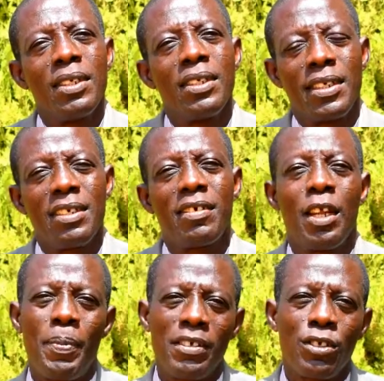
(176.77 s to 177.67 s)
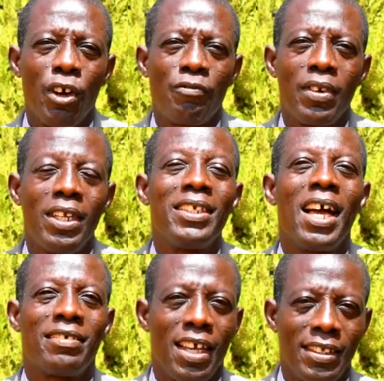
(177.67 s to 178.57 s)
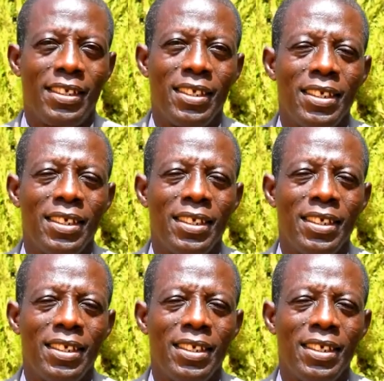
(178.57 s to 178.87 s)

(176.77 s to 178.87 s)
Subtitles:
she's in the person of Lady Asante.